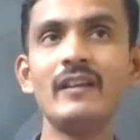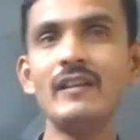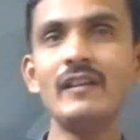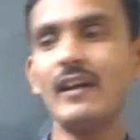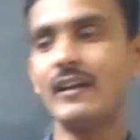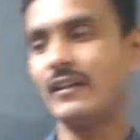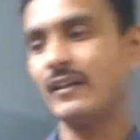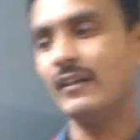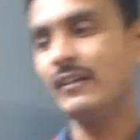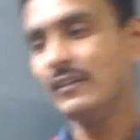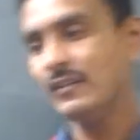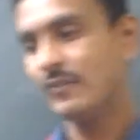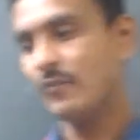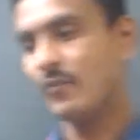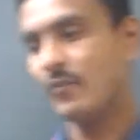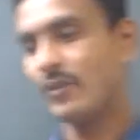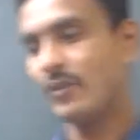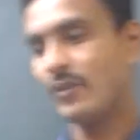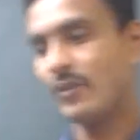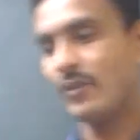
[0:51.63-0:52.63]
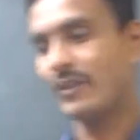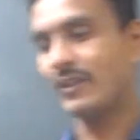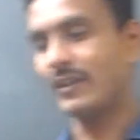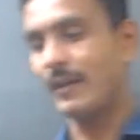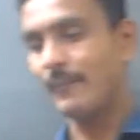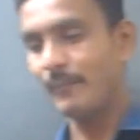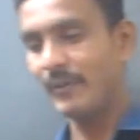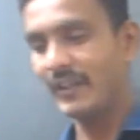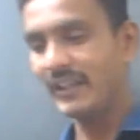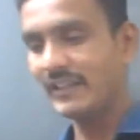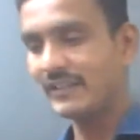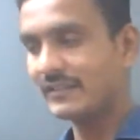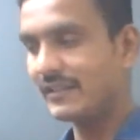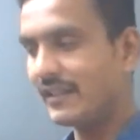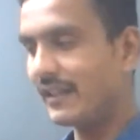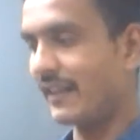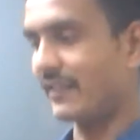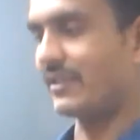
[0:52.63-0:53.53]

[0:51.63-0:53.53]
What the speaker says: In that, one company is there.